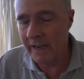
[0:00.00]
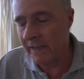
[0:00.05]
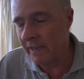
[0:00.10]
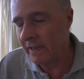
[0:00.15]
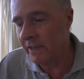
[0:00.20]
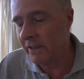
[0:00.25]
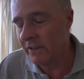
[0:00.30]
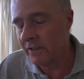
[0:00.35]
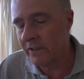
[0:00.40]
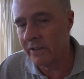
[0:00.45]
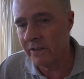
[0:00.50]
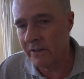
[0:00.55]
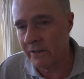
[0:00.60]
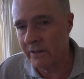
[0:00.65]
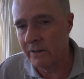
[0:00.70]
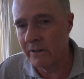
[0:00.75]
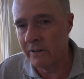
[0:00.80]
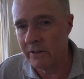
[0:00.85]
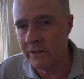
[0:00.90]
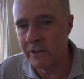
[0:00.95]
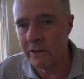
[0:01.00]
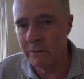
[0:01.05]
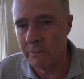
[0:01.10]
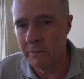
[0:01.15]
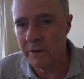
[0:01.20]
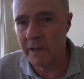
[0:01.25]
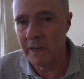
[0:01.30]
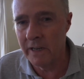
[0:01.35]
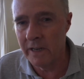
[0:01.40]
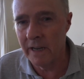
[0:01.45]
is to
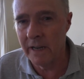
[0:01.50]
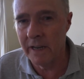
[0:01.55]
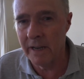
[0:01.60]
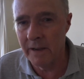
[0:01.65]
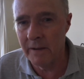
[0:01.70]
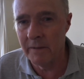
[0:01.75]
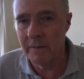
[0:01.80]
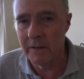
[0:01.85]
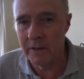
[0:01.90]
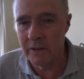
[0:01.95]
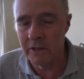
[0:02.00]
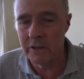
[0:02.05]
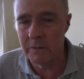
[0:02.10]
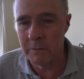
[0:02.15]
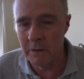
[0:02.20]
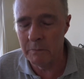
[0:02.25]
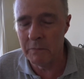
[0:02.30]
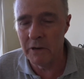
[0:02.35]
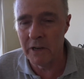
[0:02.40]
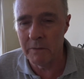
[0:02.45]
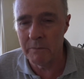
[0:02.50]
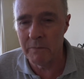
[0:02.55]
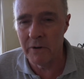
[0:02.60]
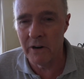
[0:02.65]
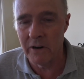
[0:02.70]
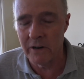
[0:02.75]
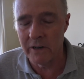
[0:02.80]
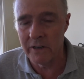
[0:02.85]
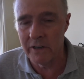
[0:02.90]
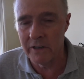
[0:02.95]
be
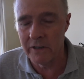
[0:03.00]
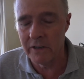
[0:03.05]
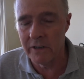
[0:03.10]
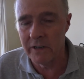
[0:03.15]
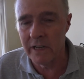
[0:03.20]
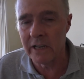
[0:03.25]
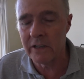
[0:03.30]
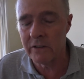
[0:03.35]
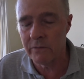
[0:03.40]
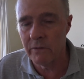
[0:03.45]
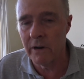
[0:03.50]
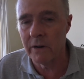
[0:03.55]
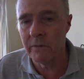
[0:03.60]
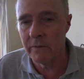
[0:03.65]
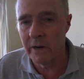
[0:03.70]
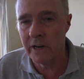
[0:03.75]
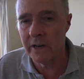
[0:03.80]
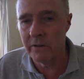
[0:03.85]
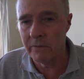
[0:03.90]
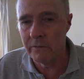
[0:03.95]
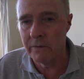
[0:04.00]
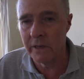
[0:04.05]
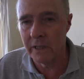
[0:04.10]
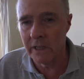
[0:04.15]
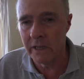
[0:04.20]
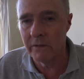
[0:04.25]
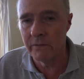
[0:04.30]
pickpocketed, and that's one way to really